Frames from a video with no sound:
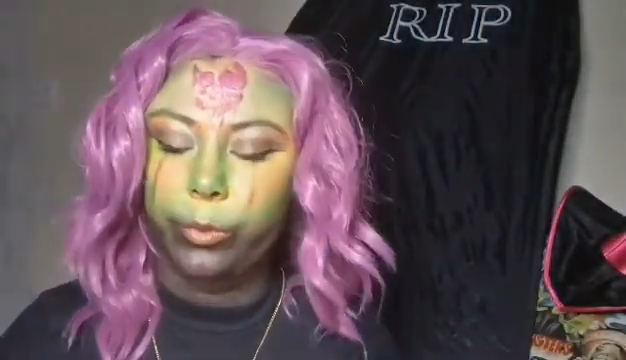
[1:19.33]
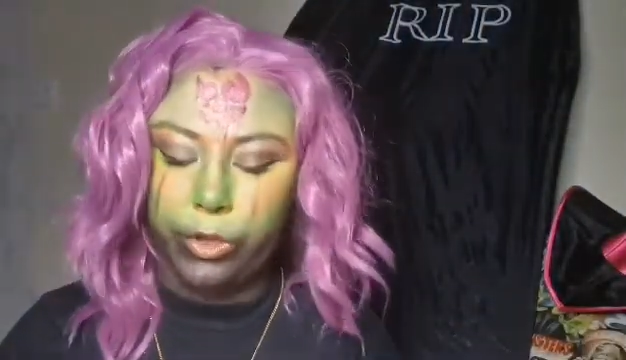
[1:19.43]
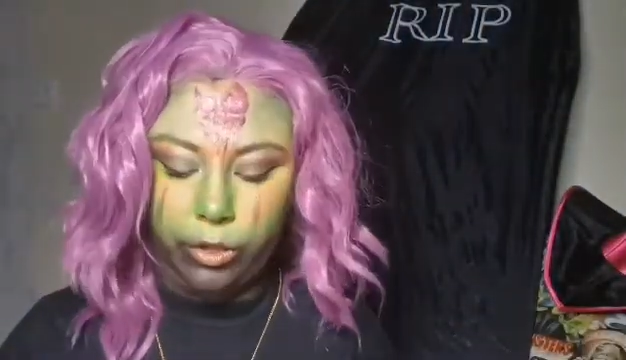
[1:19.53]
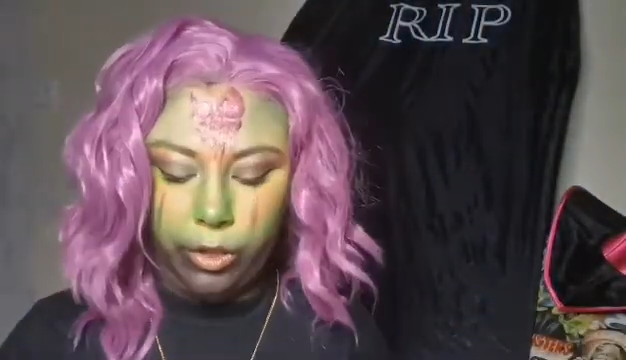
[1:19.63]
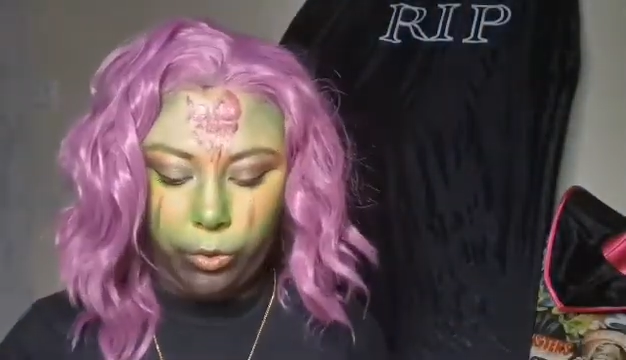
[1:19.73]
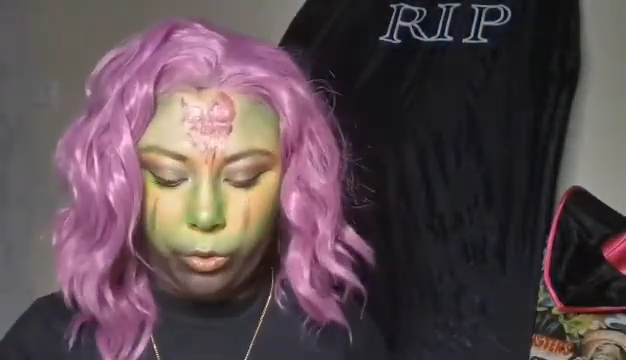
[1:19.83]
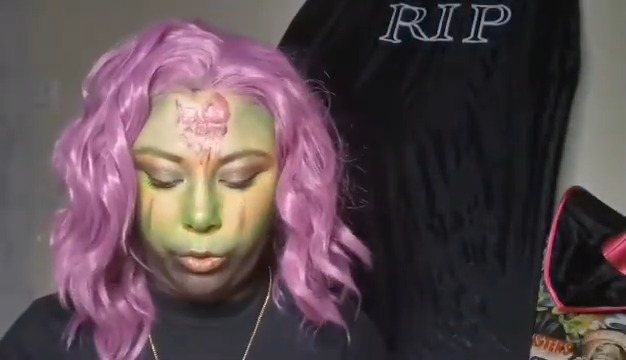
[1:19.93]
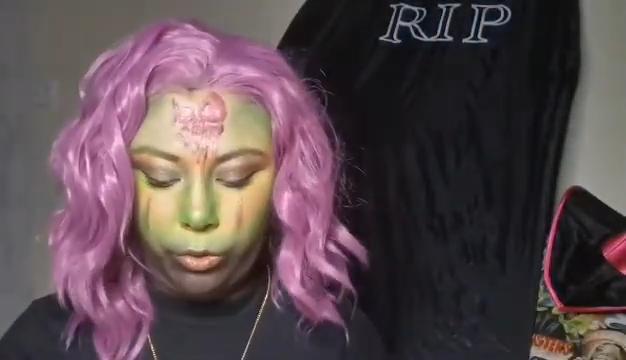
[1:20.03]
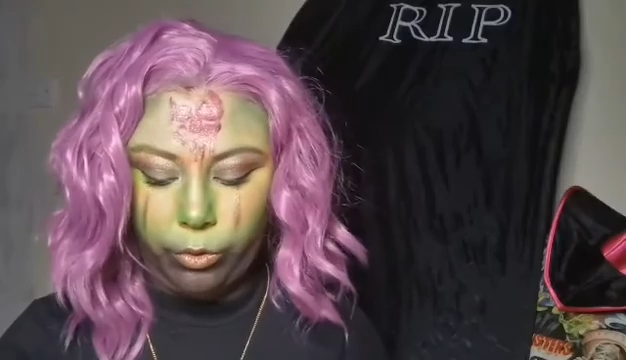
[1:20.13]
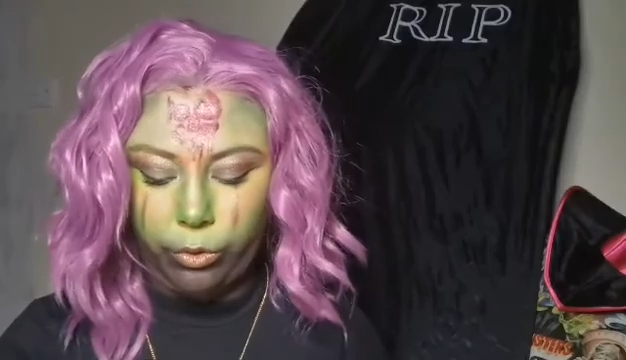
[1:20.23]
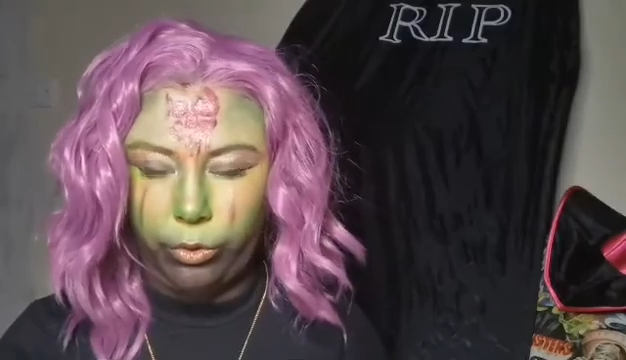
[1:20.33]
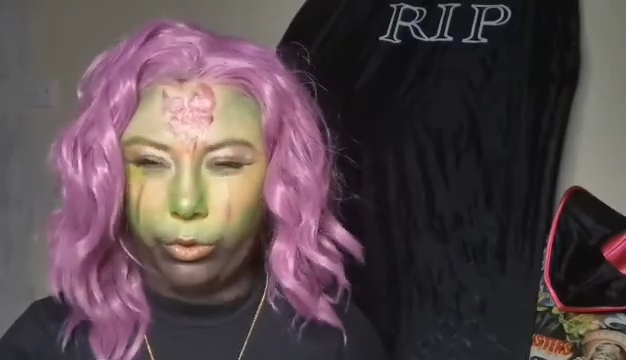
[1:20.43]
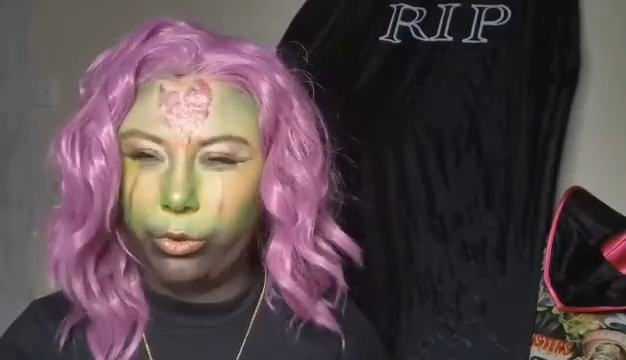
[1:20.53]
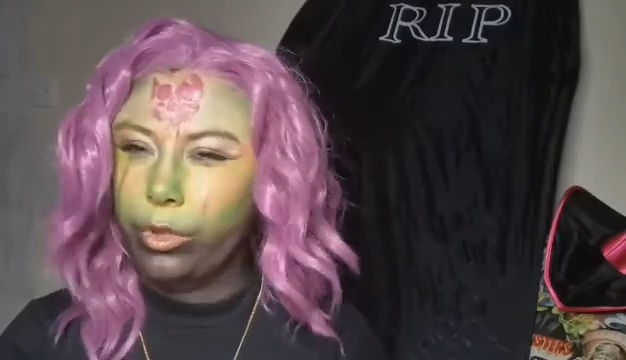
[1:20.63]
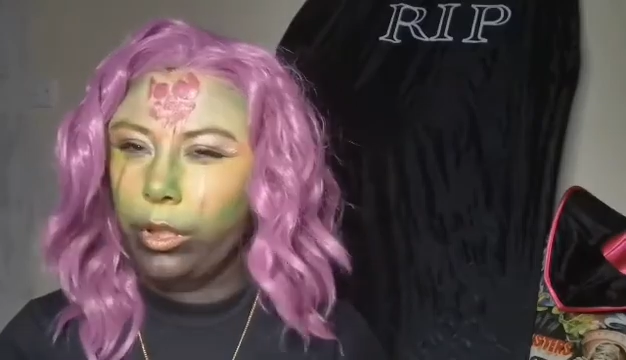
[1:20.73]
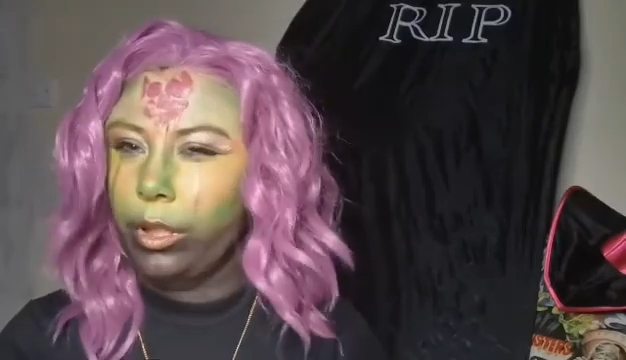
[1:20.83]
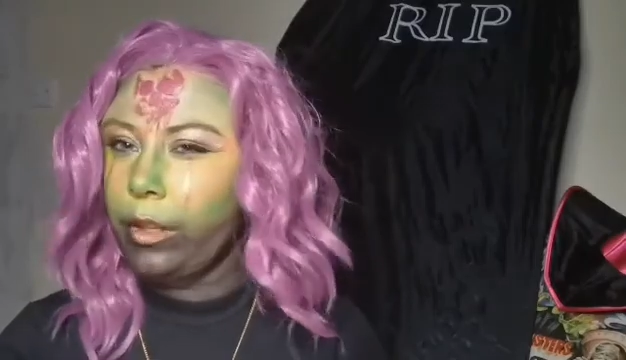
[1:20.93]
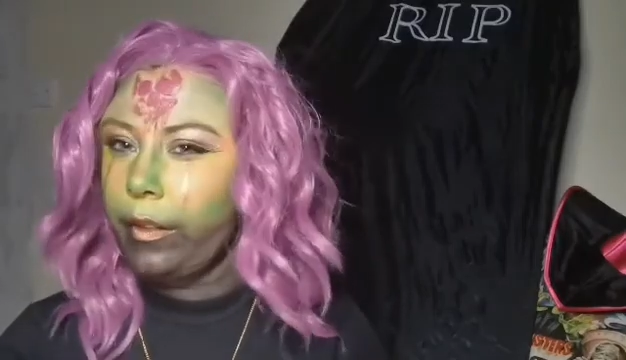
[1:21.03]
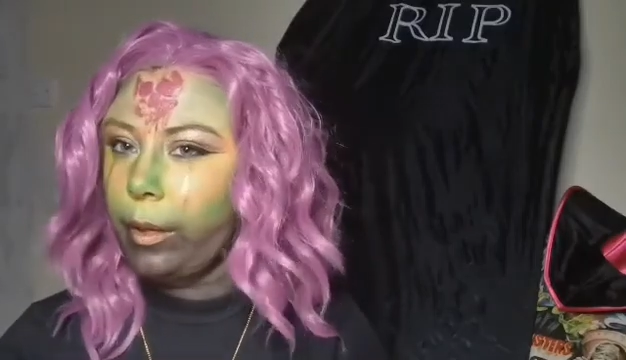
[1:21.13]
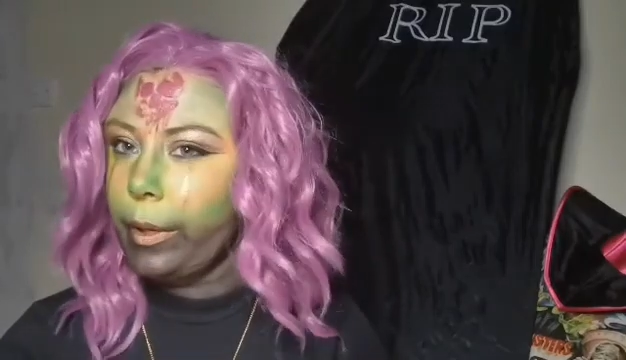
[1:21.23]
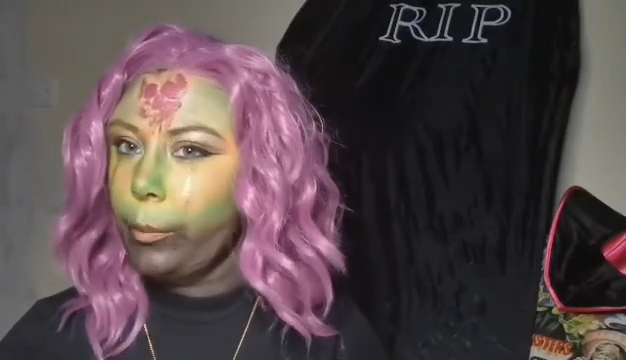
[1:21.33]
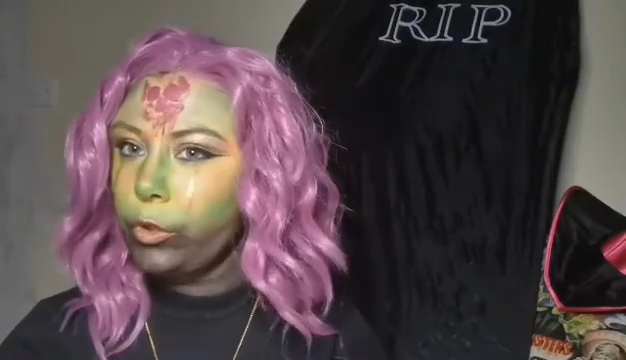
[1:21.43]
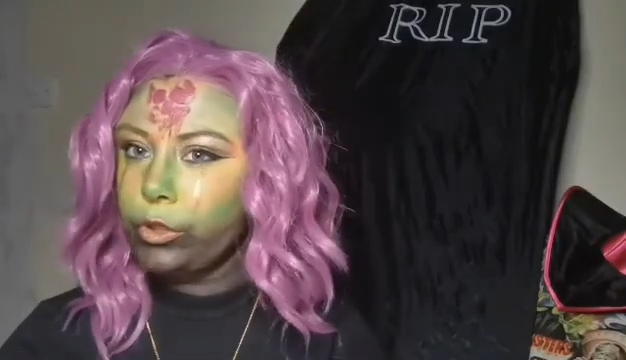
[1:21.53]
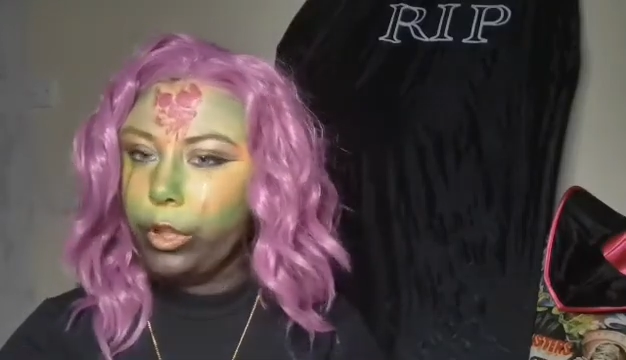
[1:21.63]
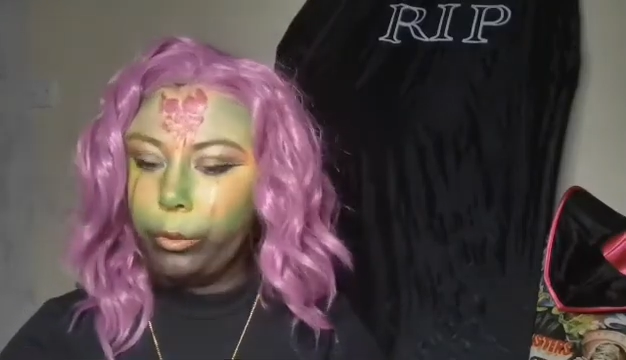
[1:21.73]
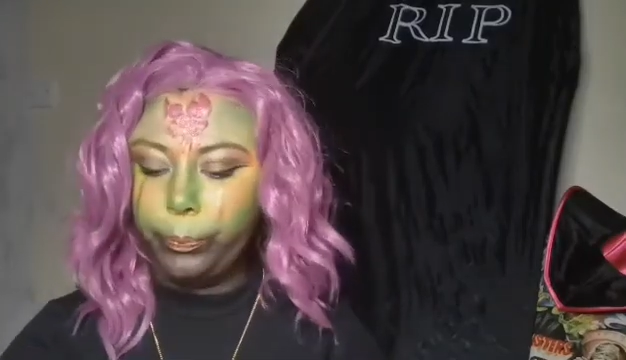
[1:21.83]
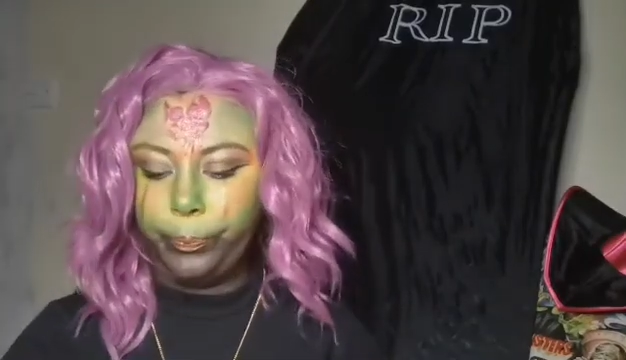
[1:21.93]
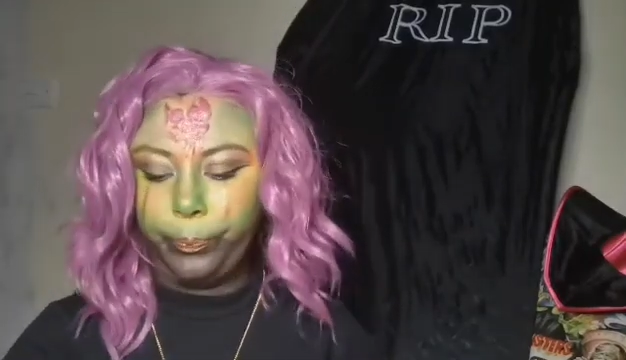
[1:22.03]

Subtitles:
which I ordered about a month ago.